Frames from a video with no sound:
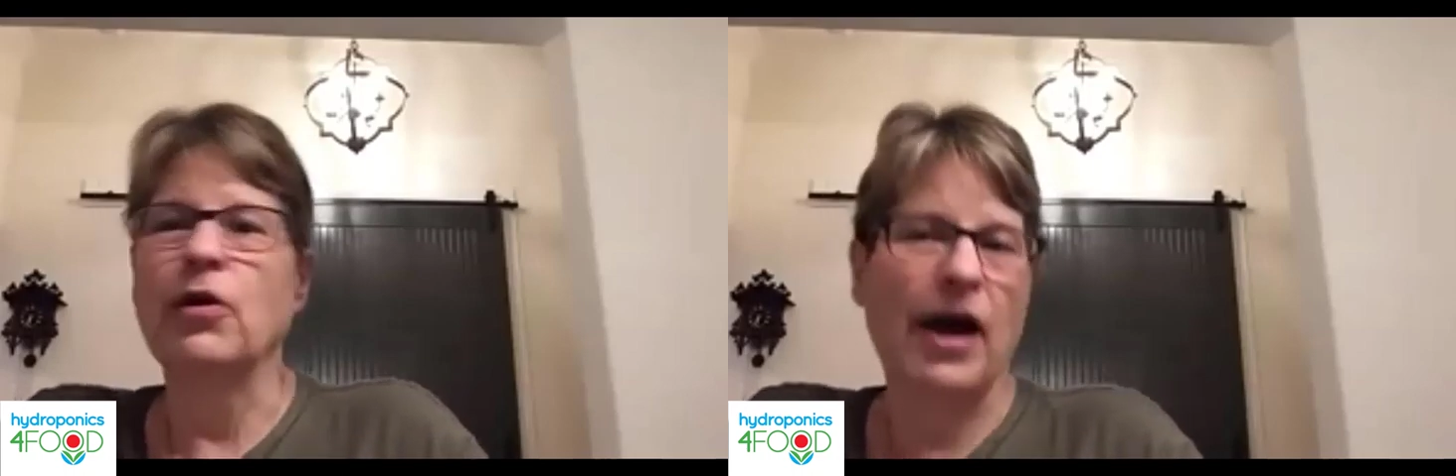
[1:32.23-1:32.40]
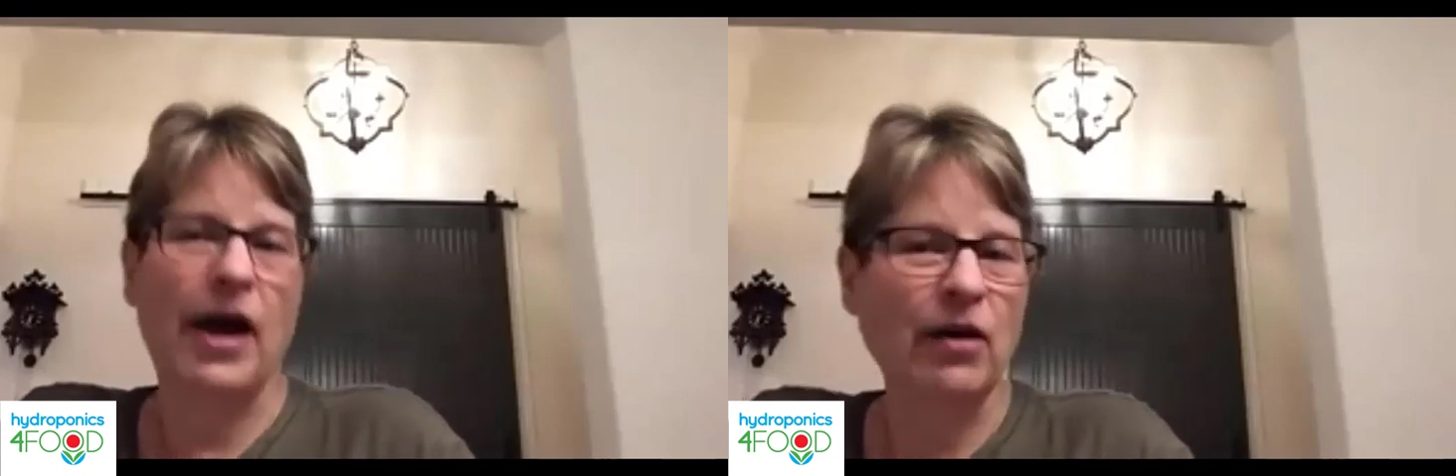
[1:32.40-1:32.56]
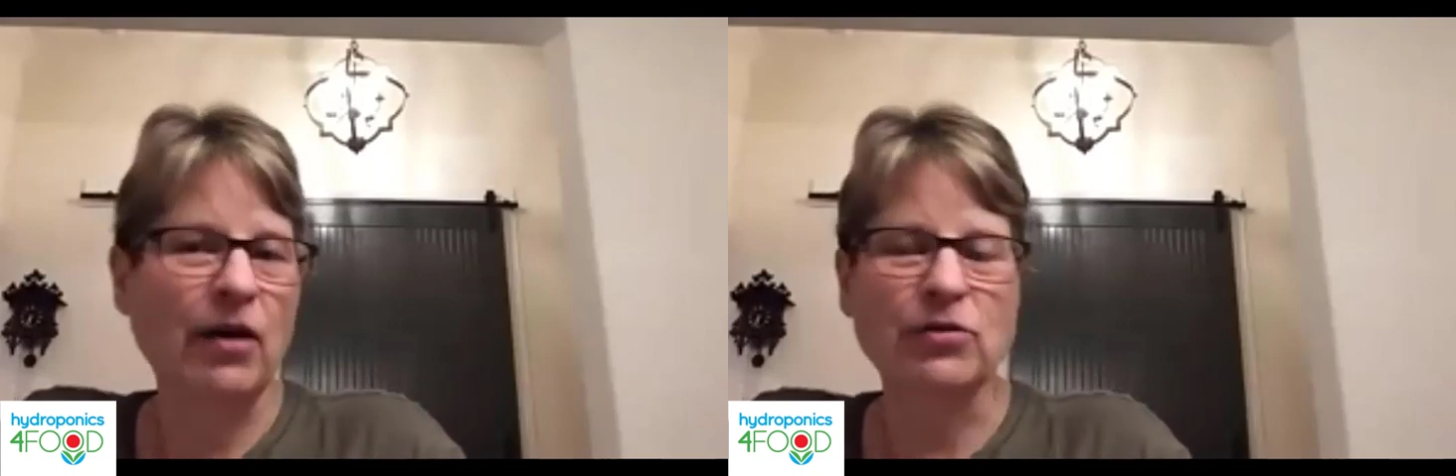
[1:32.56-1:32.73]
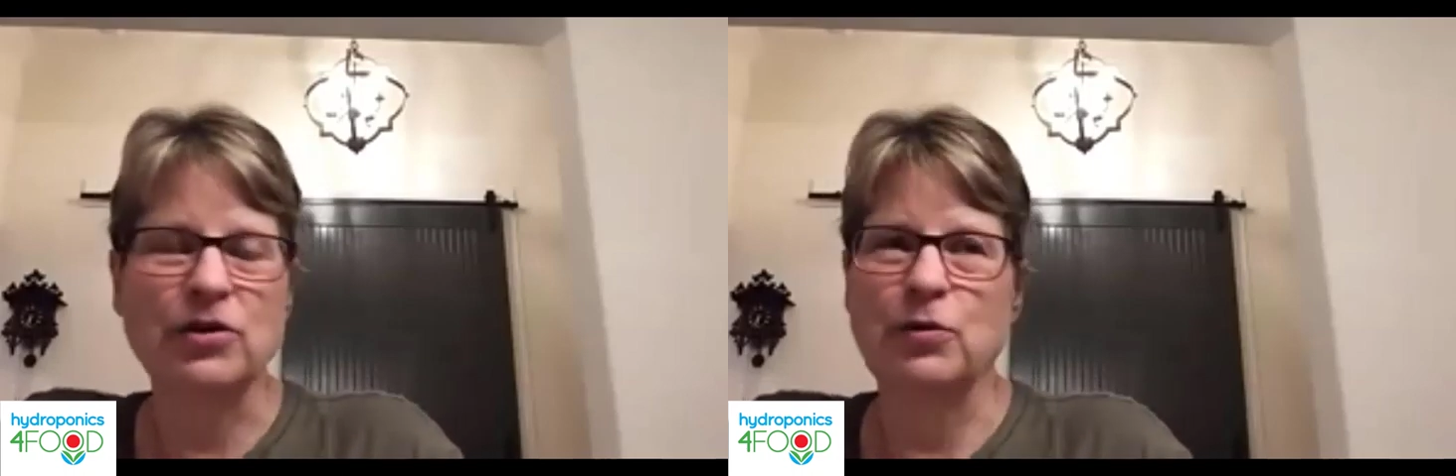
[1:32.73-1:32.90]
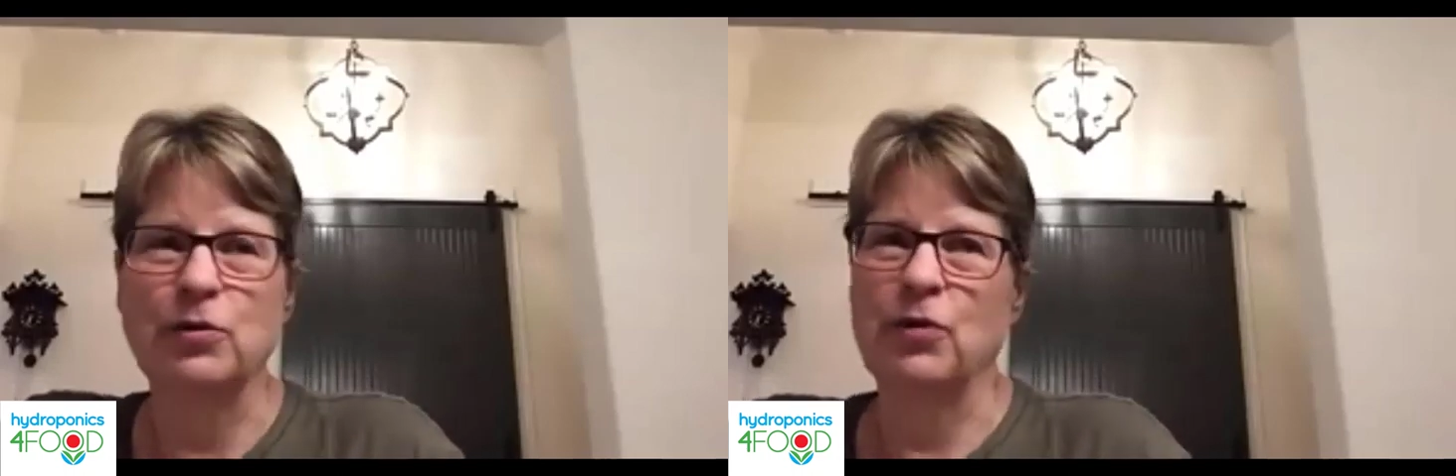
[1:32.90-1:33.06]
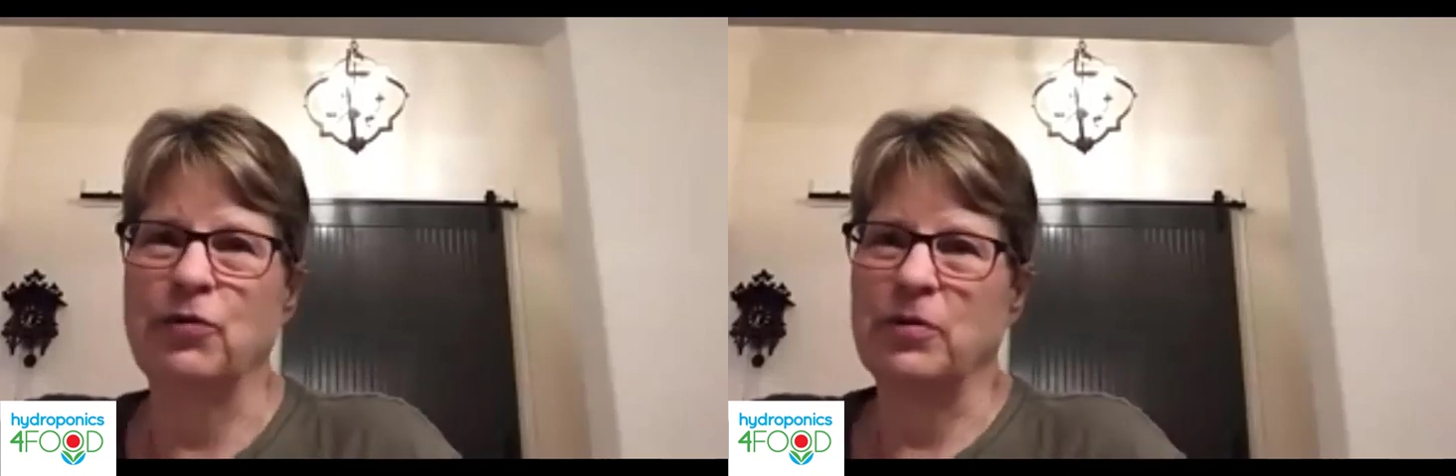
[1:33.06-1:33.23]
how to
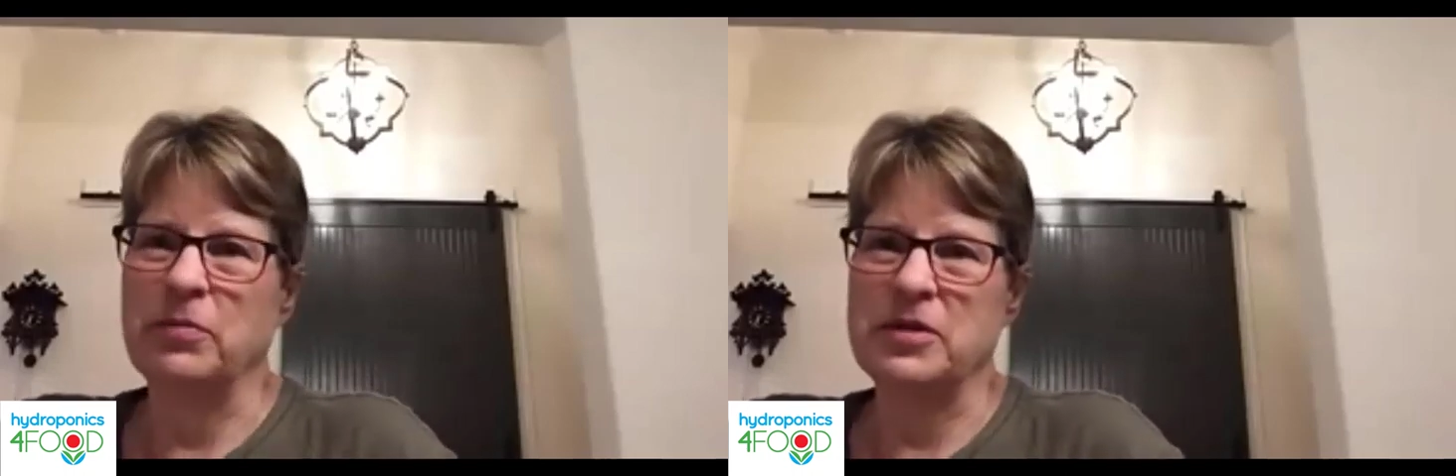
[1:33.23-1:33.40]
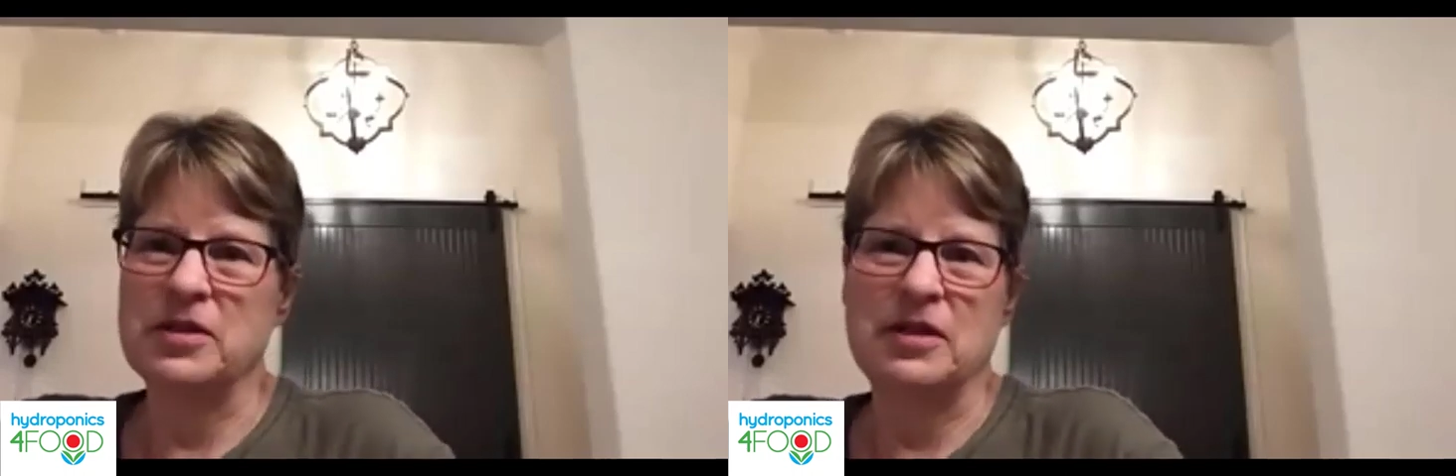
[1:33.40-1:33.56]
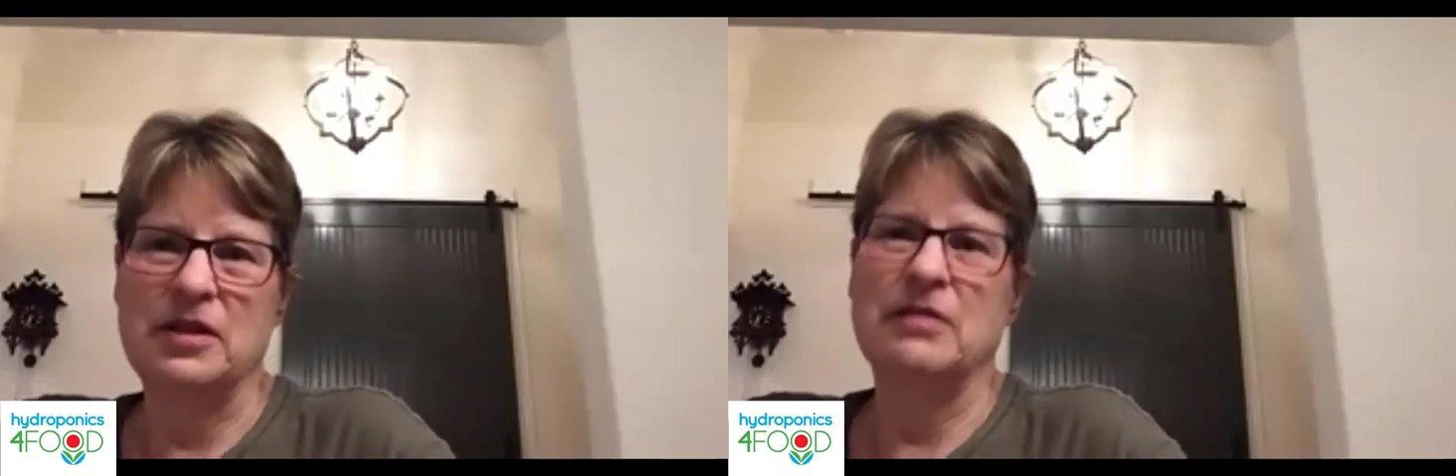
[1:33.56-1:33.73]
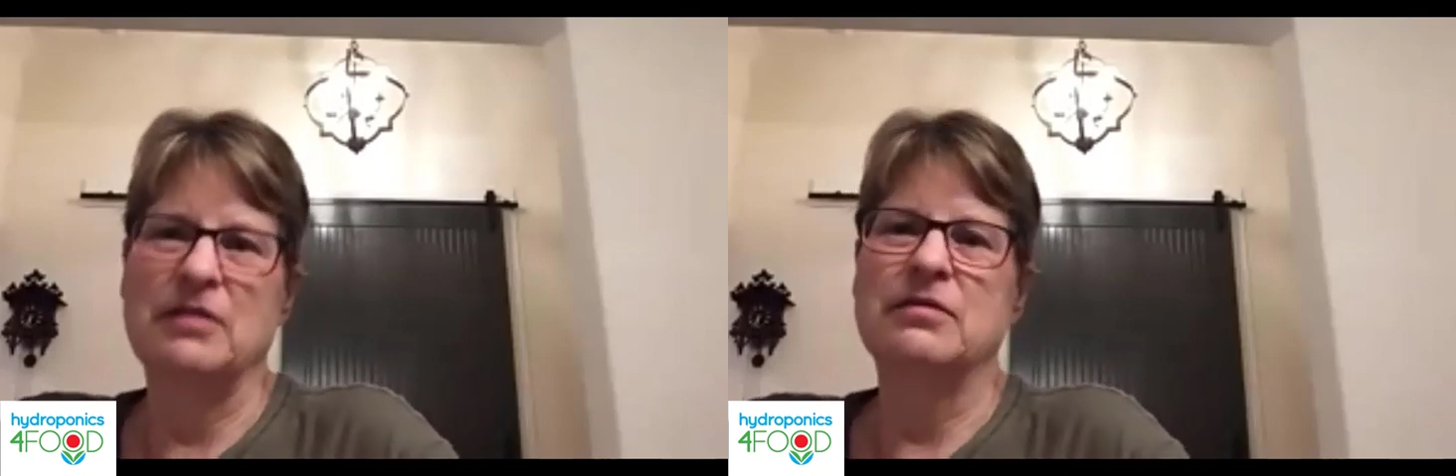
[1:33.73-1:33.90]
grow from a seed.